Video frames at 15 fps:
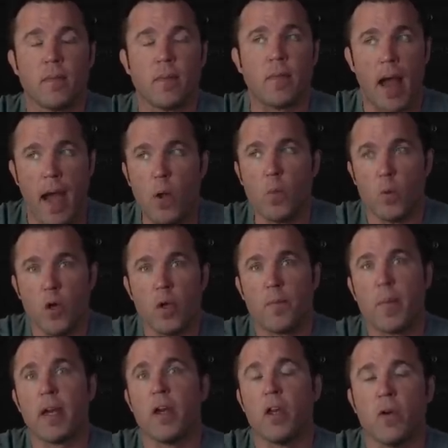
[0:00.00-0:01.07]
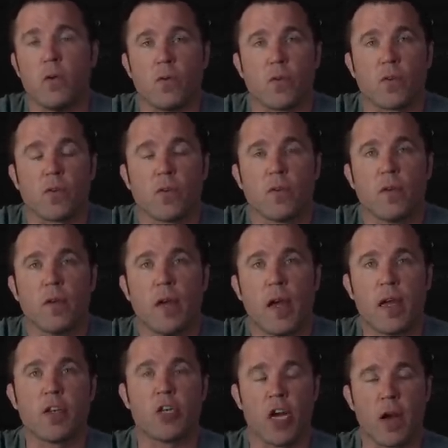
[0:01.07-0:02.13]
That would be news.
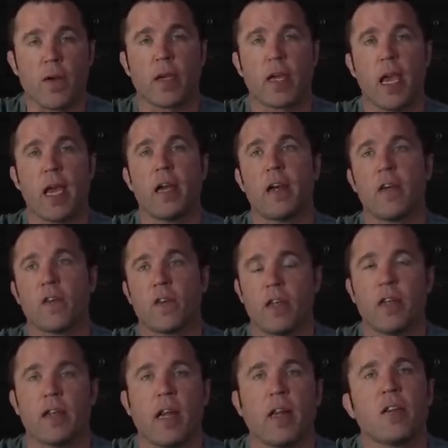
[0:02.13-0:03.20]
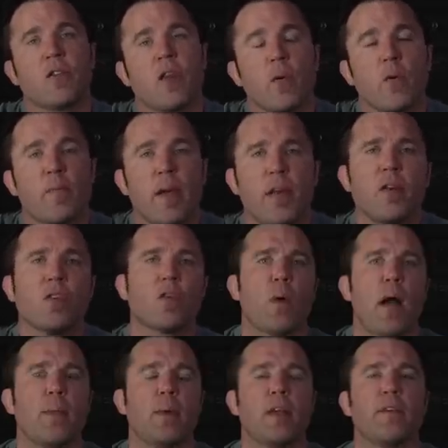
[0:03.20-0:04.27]
And Jared Cannonier did tell us there would be news, so
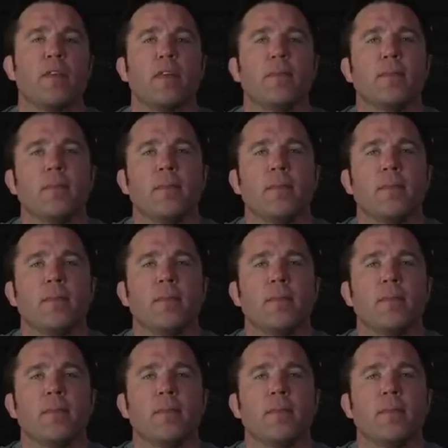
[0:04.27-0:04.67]
I believe it.